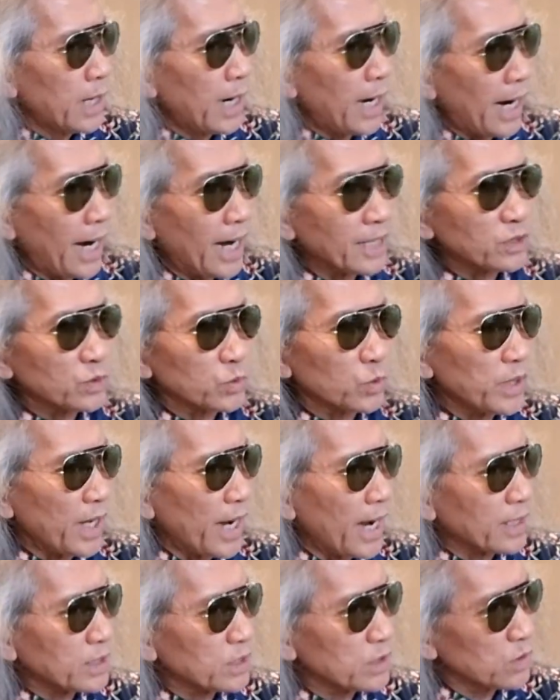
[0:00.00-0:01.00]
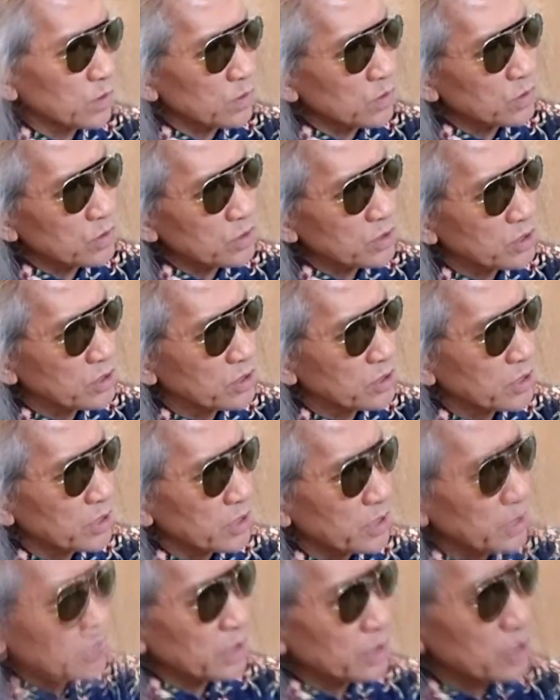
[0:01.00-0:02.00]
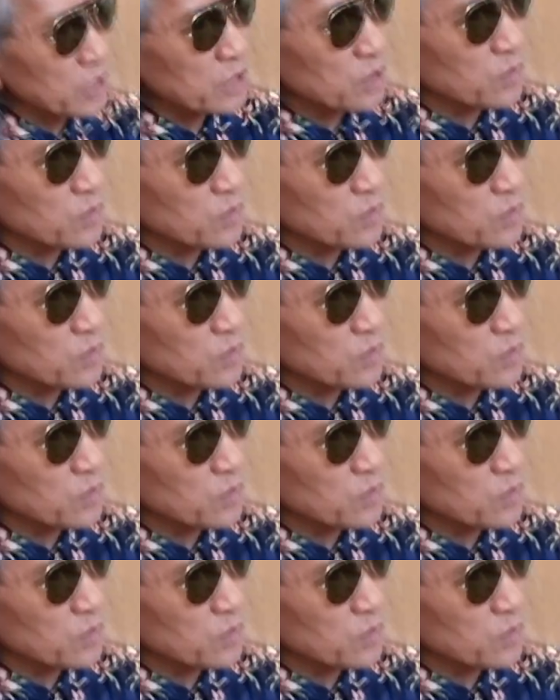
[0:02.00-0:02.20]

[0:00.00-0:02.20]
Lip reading: As soon as you see this